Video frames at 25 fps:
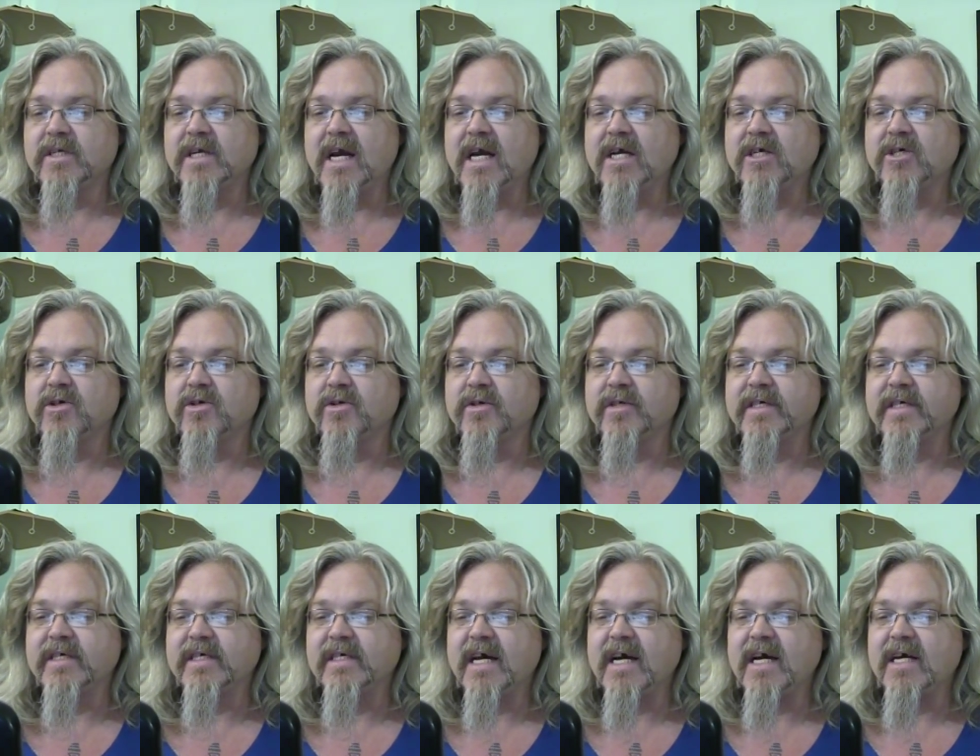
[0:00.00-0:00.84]
National
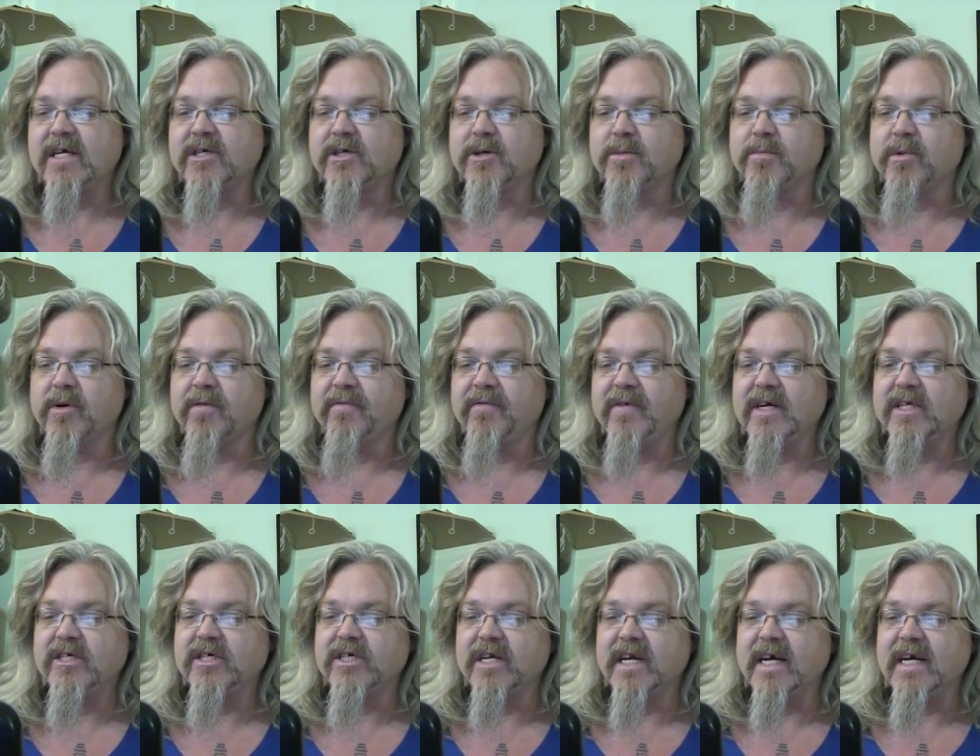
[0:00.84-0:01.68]
Disaster
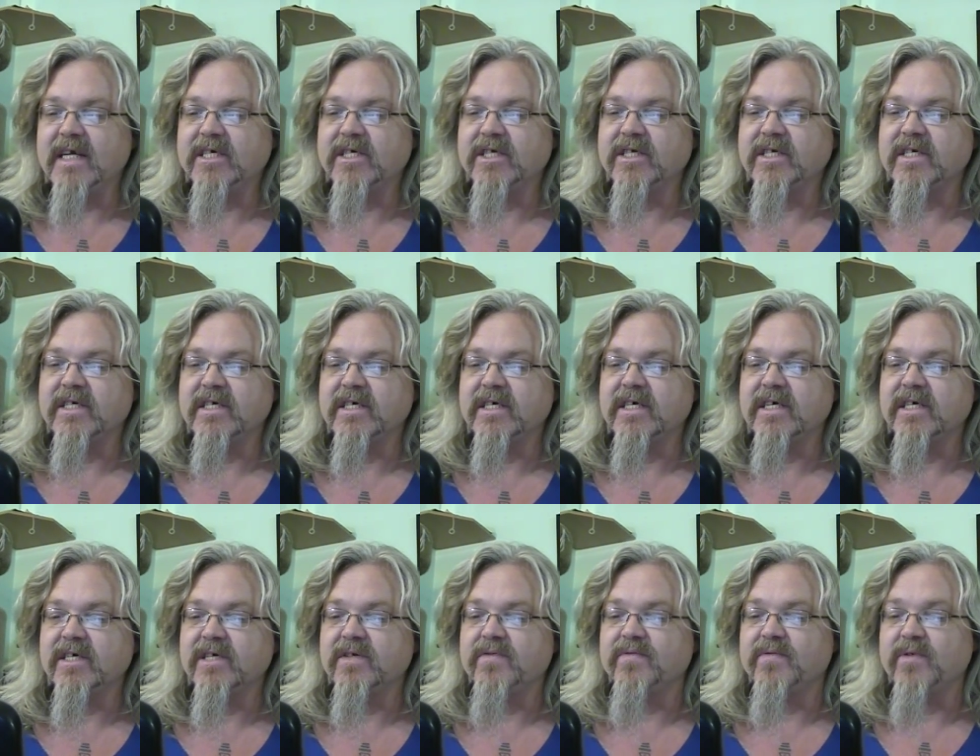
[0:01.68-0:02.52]
Prevention Agency
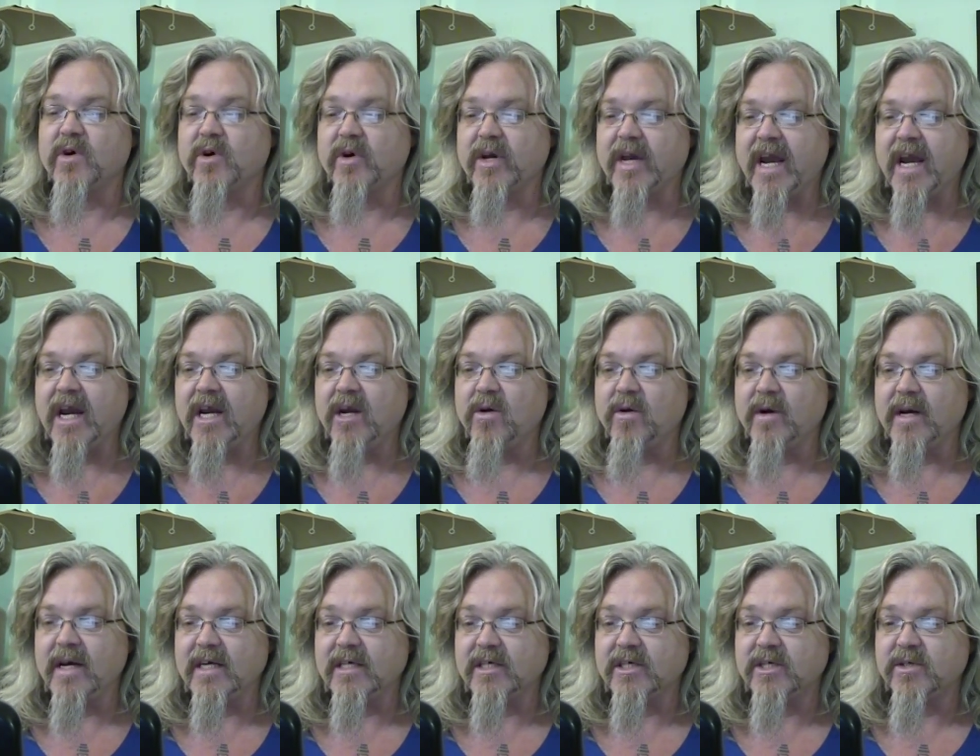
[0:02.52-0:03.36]
says the volcano
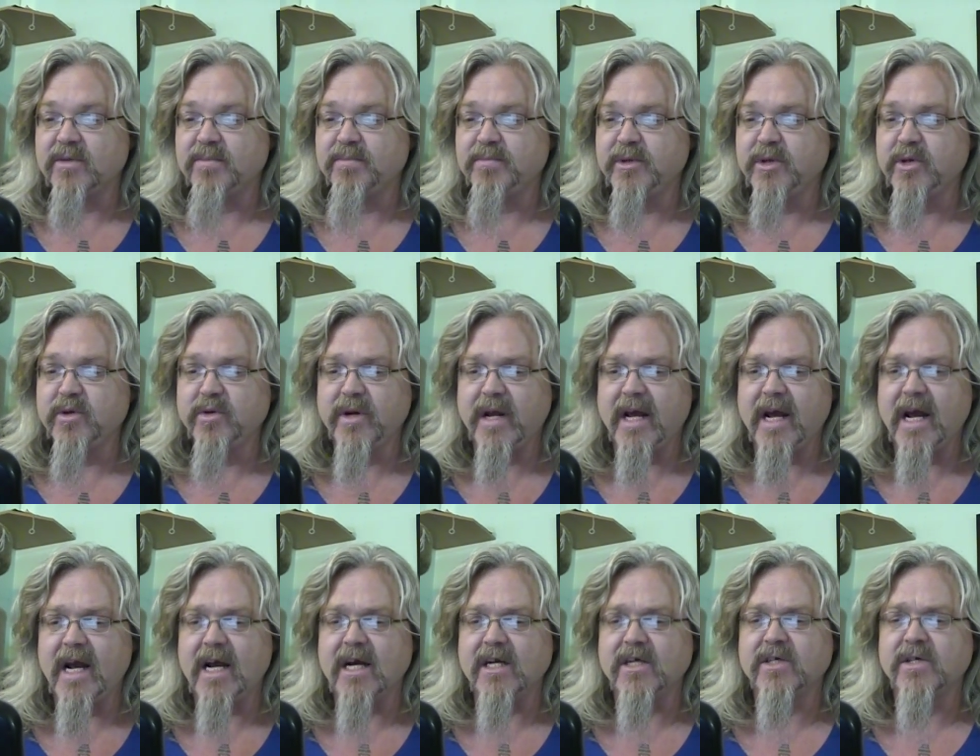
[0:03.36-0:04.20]
has spewed
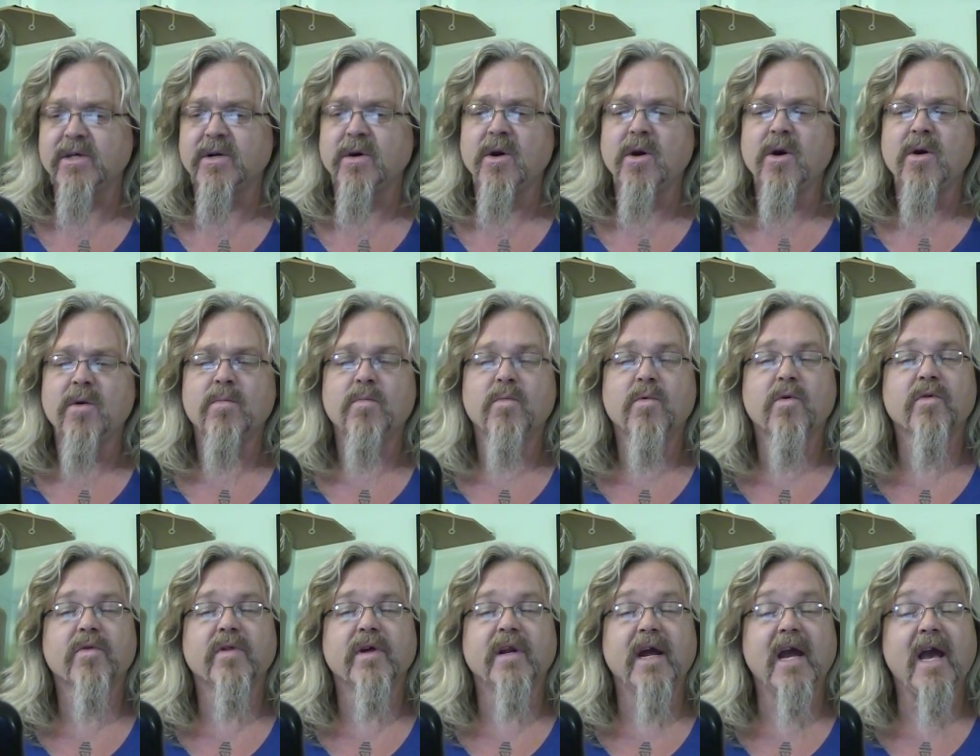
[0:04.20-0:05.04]
ash
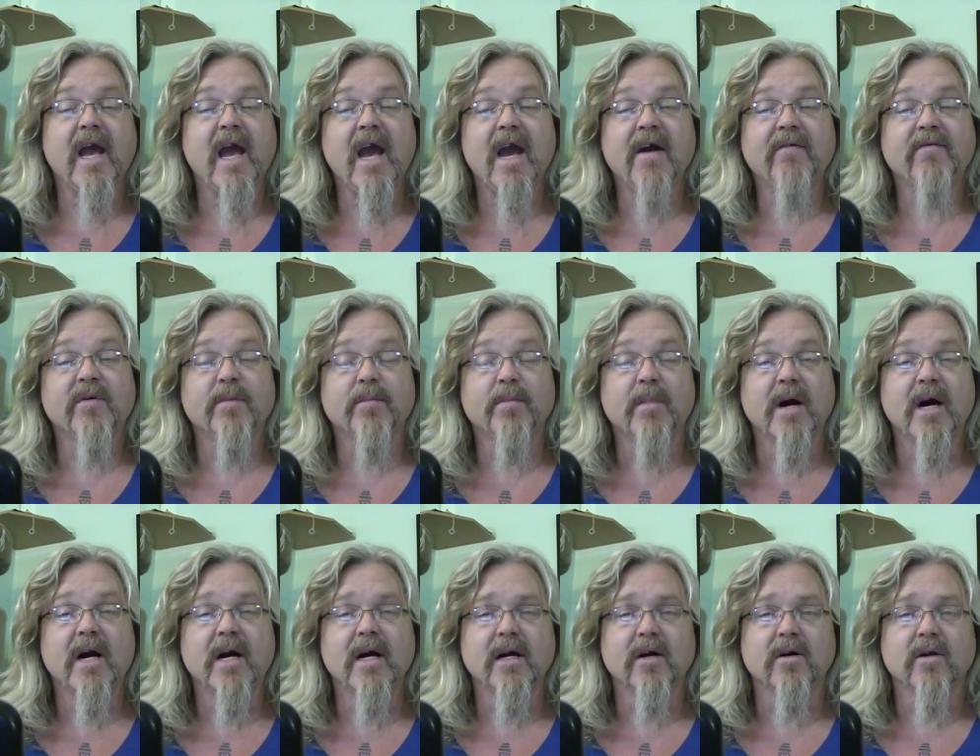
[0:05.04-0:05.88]
more than a half a
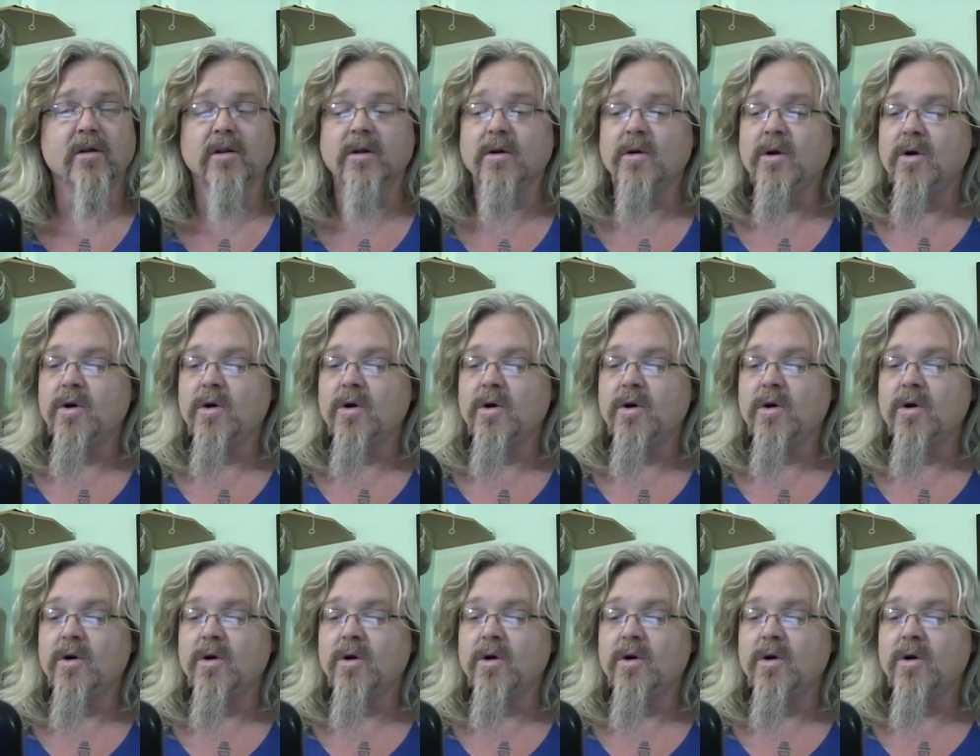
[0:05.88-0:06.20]
mile